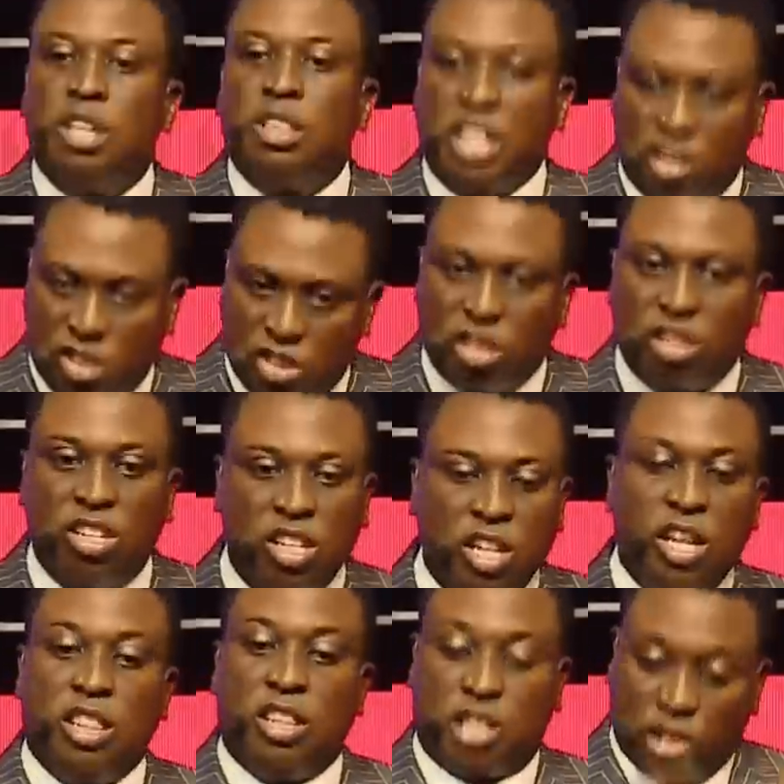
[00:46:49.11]
Thank you, sir.
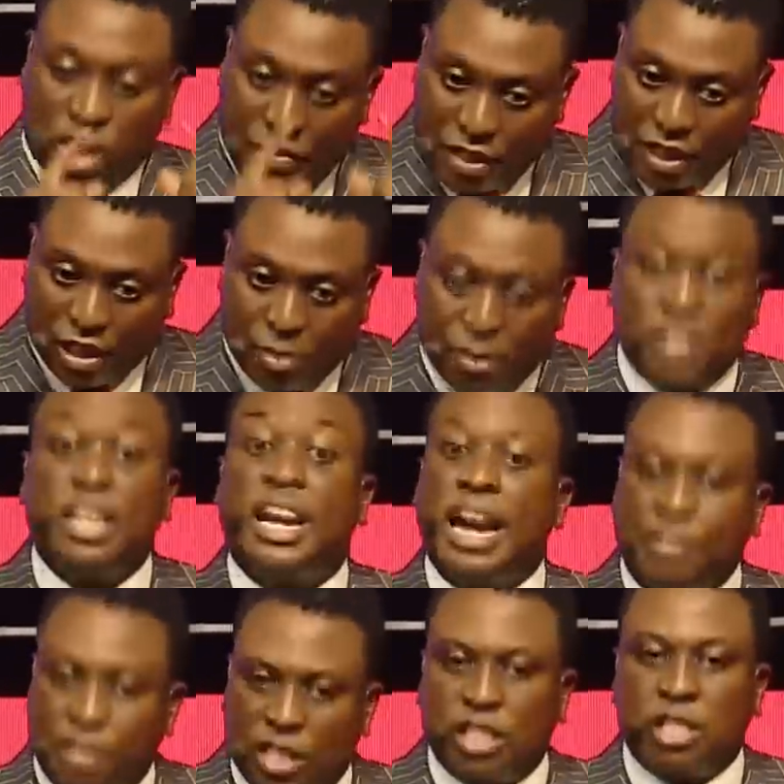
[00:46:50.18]
So you have a testimony. Say,
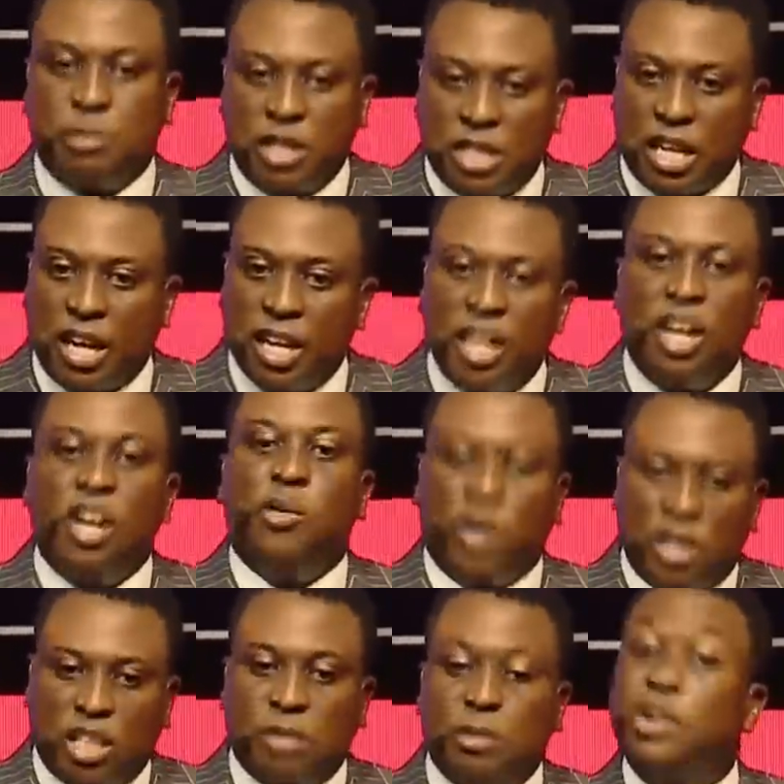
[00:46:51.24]
have a testimony, sir.
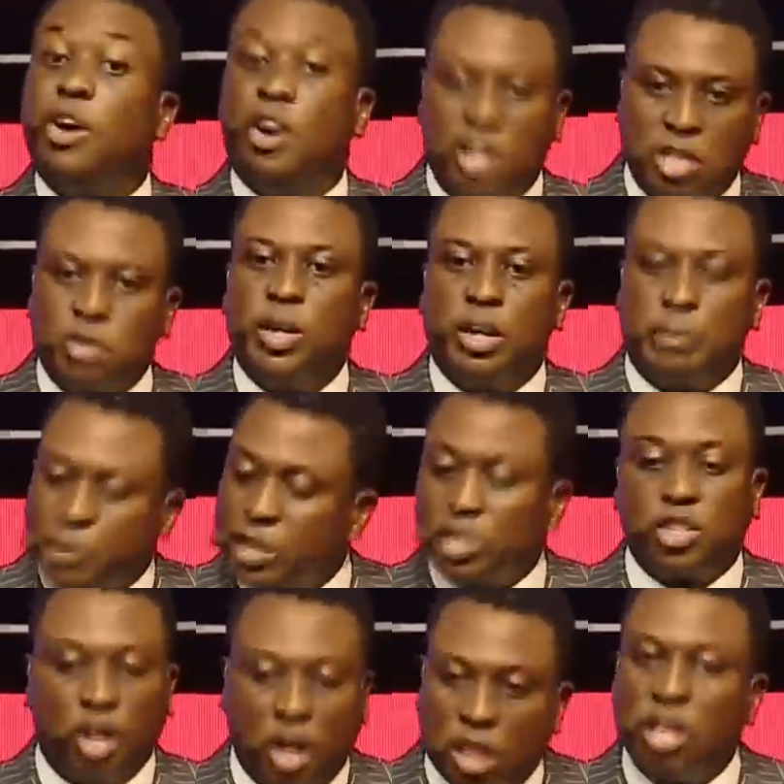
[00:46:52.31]
What's testimony? All is well. Praise
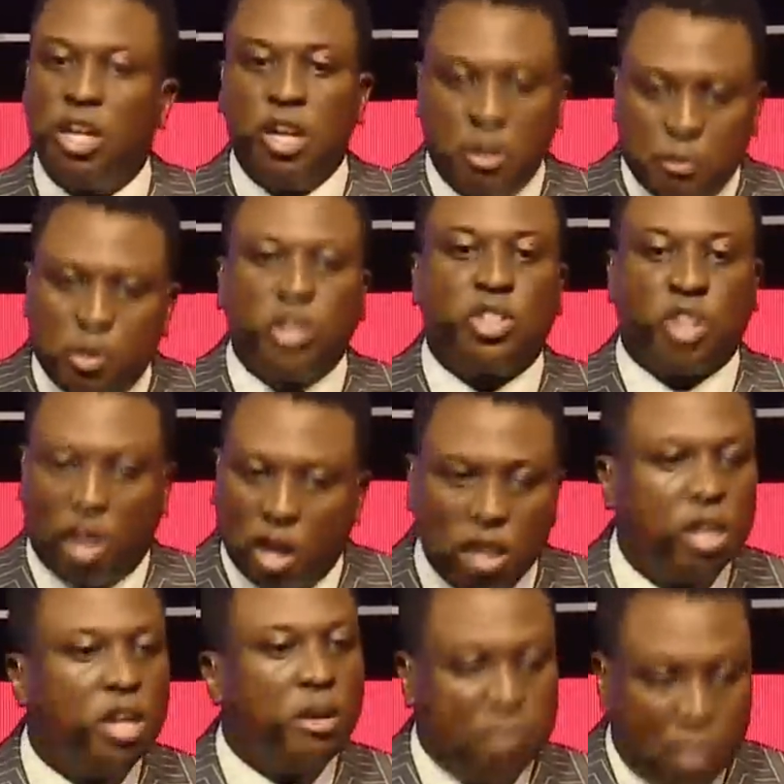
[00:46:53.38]
God. Praise God.
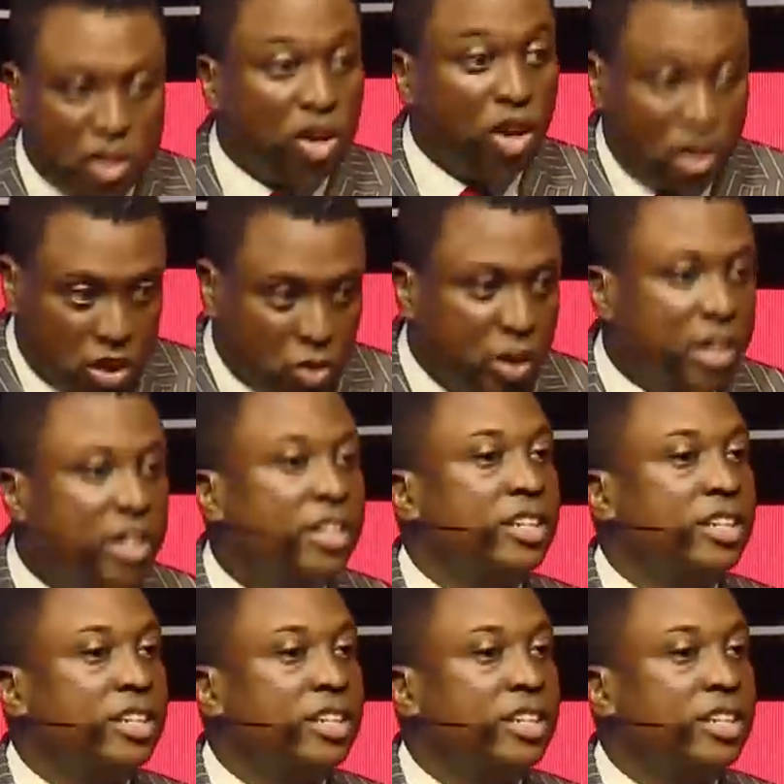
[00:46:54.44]
Praise all is well.